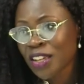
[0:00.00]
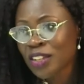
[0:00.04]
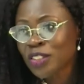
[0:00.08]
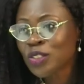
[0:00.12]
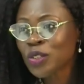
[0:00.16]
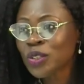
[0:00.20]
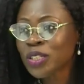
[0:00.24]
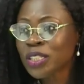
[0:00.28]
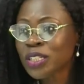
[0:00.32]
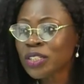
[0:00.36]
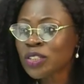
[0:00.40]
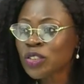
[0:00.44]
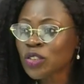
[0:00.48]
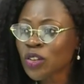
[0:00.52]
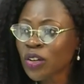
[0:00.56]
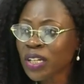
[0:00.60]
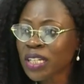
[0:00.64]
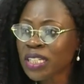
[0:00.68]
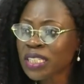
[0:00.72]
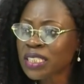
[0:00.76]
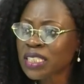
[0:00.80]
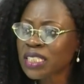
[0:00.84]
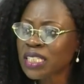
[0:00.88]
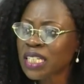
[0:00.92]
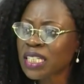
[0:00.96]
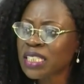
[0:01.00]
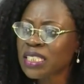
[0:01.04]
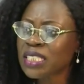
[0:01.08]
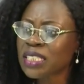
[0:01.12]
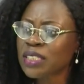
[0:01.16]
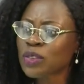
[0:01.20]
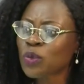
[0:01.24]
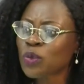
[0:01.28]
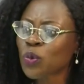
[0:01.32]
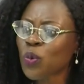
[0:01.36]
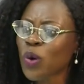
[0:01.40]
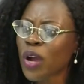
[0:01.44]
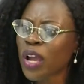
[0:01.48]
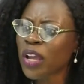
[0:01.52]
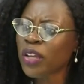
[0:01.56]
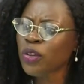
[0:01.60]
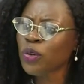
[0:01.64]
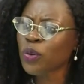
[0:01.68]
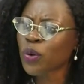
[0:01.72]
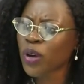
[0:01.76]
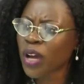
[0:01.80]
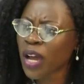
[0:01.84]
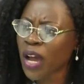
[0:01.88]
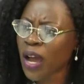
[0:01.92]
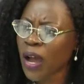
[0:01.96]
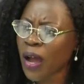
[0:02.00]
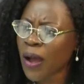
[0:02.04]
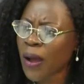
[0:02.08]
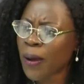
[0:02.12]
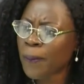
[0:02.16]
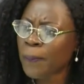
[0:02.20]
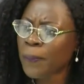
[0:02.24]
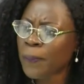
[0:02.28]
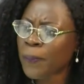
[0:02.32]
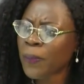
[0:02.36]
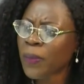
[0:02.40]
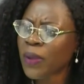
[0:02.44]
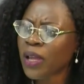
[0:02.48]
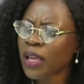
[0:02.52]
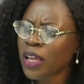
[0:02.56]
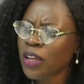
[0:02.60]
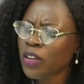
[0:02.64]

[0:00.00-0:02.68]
So the stock exchange is where you come,